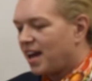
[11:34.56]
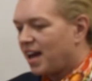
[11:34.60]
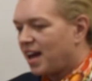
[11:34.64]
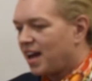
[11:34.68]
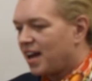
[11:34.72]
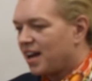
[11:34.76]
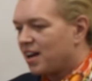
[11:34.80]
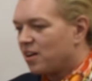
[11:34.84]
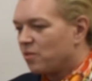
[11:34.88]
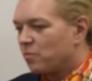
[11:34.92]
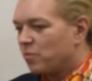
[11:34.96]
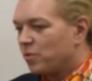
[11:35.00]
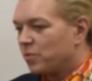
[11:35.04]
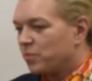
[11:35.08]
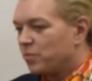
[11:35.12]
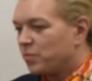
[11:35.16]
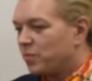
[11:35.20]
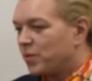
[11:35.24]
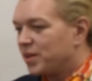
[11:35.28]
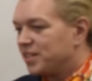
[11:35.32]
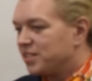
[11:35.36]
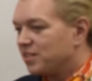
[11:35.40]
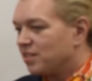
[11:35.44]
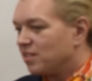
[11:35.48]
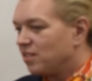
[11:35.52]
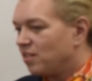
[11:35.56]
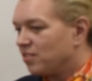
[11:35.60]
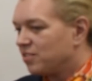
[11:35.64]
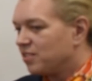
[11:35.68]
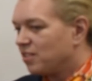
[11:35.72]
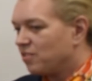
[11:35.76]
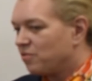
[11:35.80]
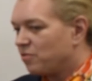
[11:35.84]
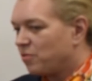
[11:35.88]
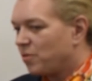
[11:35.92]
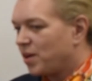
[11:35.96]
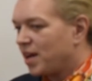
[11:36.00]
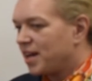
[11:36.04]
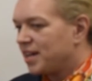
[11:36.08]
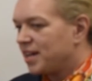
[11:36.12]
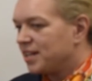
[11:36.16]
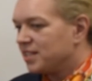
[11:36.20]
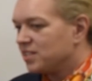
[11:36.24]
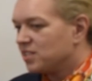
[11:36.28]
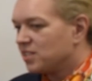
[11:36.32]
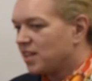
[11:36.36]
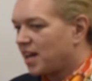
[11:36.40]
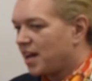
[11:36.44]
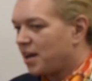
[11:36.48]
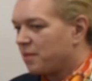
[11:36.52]
what we do a lot of
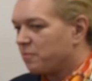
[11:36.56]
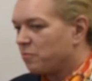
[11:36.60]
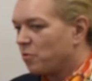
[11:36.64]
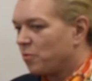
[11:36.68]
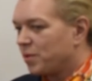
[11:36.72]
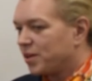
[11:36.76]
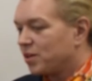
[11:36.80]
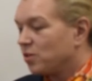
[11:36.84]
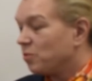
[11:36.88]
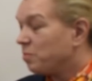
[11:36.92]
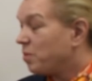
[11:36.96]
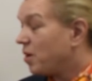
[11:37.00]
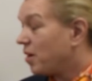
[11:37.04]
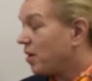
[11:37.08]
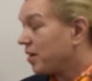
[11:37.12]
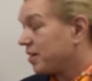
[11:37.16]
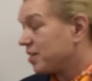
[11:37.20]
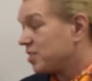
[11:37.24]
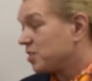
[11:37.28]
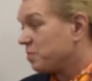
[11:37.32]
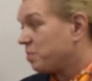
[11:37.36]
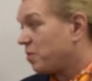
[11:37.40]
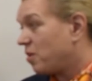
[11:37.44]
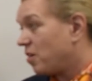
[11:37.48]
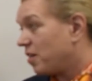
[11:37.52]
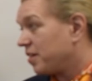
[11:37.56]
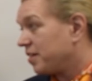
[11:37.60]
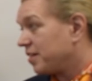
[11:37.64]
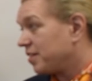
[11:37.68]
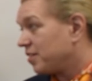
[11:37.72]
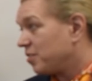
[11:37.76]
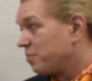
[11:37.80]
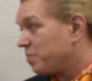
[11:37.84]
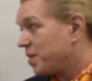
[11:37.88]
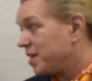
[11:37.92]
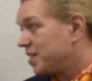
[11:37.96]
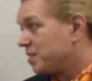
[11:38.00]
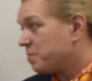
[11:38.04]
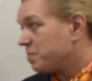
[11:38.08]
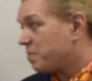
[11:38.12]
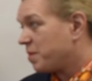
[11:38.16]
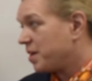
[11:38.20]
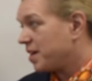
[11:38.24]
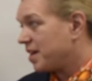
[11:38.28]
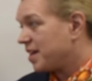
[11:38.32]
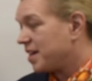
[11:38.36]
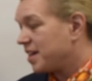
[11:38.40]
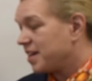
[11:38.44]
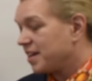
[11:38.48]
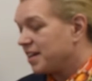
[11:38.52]
is what we call partner to partner,
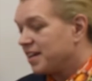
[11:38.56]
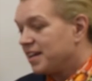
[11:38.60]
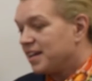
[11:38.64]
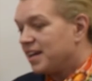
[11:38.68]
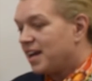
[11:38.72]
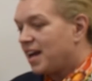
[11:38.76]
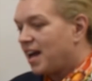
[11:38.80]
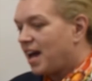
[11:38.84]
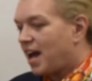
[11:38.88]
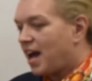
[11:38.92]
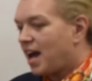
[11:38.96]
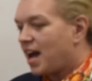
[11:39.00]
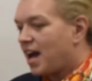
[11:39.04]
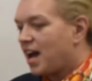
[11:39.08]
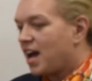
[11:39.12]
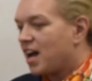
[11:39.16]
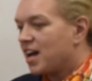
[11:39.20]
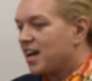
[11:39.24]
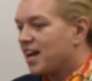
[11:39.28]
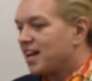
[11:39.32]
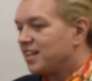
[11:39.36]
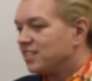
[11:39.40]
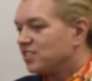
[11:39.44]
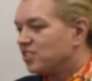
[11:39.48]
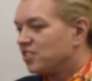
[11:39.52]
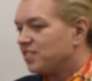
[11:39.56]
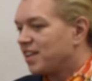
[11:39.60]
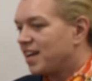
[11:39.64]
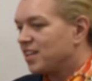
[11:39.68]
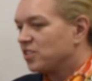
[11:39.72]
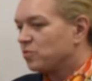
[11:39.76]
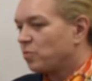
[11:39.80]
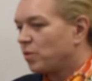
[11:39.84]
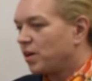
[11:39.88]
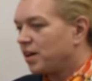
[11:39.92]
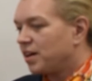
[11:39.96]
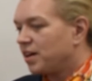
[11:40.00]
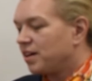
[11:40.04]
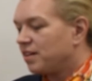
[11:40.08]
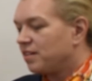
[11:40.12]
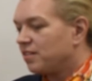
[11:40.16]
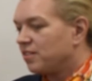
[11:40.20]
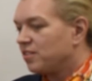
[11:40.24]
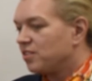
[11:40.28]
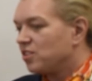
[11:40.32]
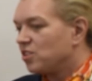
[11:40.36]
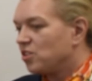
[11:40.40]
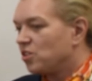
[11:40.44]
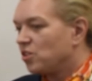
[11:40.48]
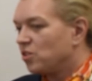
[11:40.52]
P2P. And so that's
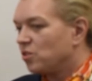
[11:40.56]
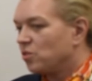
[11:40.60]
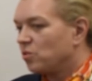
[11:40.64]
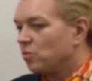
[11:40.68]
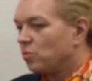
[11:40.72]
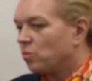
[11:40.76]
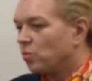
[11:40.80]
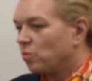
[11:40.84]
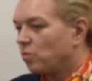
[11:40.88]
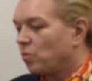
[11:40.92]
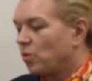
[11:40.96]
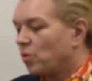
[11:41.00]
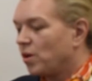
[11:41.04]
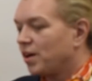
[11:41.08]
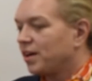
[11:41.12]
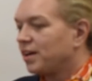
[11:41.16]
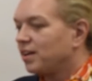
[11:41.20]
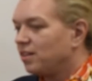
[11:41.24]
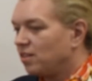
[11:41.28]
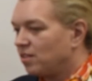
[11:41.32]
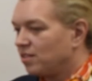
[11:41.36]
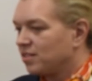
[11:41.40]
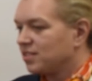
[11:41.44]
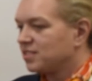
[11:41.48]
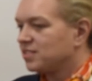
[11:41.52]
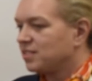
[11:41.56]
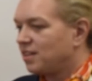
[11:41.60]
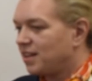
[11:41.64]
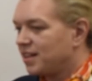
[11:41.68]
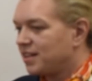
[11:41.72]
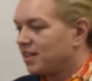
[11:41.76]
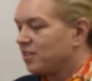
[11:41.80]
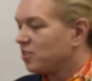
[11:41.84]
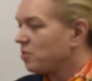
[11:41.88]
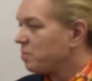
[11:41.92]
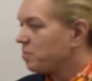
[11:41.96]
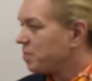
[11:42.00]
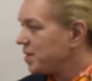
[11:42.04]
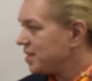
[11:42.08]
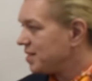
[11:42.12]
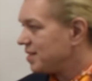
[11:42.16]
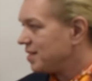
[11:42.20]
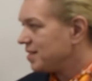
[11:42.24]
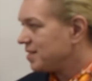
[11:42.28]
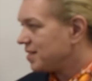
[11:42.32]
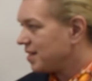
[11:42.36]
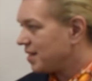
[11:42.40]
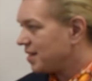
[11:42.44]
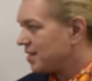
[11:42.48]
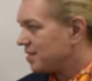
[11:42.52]
where you work alongside other
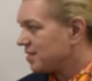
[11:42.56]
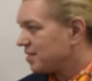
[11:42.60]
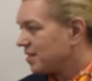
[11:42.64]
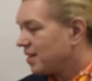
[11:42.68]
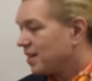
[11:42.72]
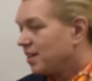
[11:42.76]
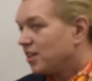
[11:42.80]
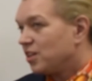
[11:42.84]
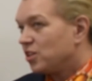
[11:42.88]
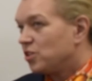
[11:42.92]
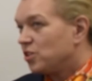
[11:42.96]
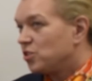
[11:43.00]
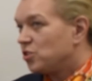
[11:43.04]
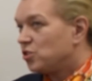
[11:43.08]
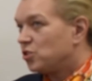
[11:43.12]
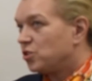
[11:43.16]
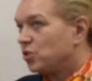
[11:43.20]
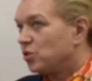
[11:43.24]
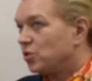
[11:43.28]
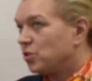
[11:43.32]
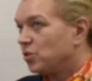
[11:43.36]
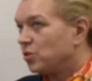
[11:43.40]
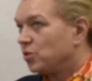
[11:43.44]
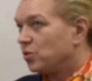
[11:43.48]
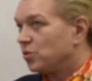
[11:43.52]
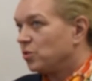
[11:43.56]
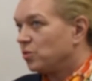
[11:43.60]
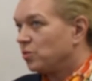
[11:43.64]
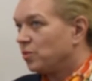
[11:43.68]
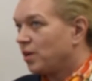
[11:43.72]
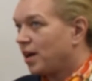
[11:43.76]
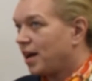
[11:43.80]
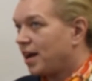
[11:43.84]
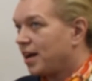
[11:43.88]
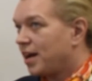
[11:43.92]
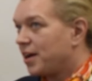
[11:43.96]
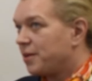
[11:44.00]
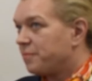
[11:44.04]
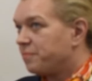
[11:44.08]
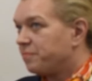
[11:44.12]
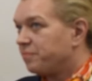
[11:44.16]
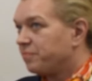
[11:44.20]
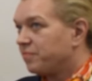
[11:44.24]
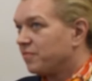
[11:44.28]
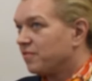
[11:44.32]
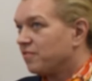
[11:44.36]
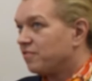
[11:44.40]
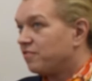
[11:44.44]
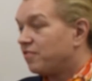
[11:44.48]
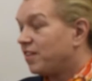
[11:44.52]
businesses to
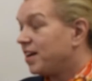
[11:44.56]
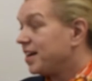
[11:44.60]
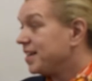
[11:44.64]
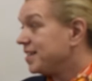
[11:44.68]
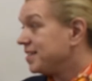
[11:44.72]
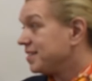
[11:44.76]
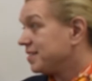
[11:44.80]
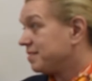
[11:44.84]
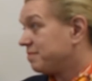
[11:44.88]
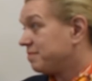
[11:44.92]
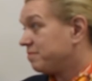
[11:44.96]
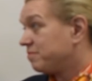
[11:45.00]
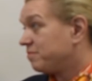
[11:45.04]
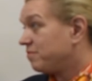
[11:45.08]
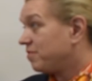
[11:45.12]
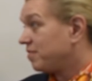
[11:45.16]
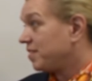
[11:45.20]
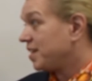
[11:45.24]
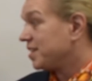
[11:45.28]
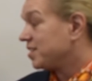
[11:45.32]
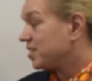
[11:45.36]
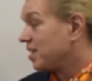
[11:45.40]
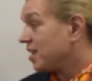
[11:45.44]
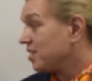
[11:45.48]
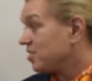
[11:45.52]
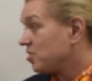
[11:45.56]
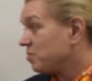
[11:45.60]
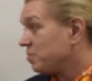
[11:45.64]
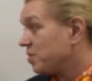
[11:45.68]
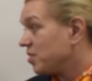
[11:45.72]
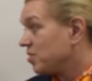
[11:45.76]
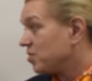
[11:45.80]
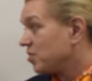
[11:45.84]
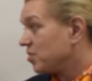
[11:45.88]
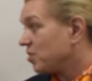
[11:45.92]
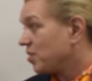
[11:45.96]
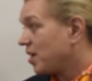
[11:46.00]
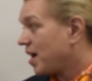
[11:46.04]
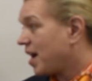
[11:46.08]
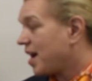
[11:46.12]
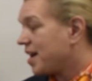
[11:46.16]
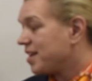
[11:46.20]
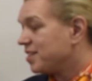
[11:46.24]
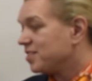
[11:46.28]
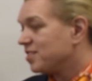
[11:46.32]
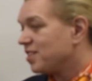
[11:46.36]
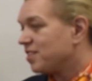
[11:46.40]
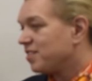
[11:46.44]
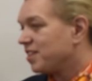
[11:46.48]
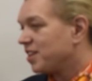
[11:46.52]
find customers.
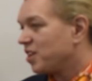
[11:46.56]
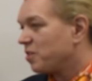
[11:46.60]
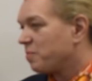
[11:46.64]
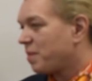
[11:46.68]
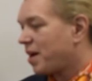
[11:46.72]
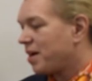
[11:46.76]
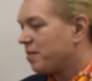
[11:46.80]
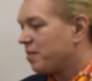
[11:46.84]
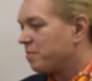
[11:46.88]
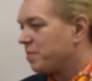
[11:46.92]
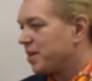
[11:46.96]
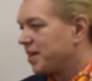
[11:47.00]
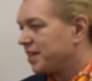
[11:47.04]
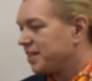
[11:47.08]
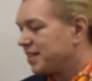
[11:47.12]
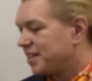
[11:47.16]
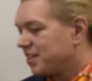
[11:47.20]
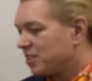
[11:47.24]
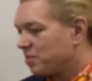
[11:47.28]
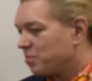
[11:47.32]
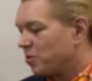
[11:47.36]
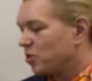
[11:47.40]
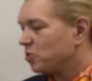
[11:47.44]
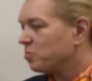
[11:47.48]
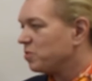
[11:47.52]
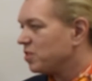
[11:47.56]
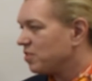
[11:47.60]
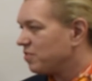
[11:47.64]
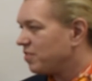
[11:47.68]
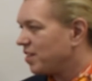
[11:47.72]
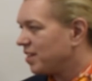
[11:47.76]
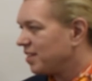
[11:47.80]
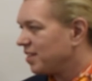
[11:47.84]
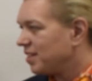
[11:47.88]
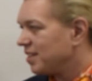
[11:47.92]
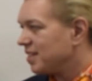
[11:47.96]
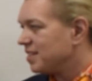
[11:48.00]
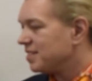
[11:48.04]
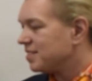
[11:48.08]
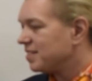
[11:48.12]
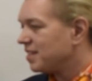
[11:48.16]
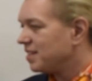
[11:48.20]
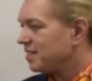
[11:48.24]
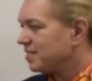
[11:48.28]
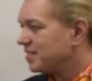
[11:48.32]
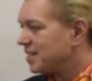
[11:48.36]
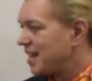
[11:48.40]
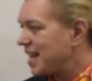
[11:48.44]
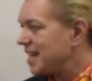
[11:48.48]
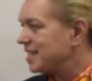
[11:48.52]
And the thing about being near the bottom of the funnel is
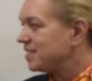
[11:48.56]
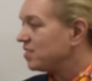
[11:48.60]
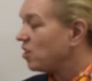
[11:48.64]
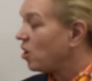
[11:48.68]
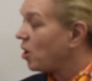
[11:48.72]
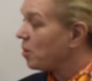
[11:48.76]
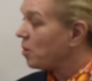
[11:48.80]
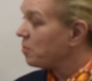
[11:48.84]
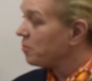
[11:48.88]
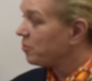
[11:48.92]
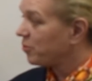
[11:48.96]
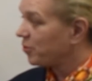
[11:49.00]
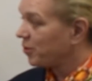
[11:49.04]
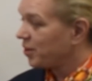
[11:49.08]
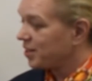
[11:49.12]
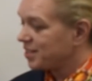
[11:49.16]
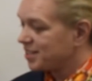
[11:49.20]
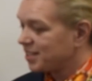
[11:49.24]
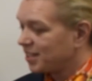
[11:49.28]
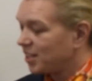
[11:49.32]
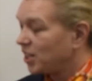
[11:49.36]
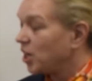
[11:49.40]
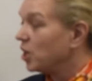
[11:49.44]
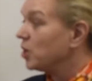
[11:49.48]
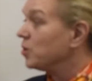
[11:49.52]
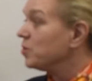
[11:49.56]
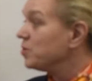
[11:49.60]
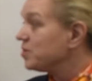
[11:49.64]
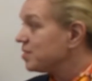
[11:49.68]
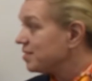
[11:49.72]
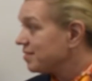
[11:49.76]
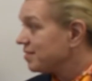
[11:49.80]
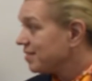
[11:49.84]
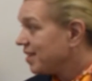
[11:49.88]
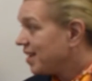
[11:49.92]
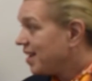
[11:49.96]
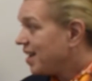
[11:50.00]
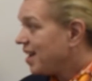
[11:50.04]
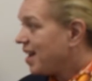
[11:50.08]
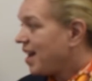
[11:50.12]
there's less time for it to close.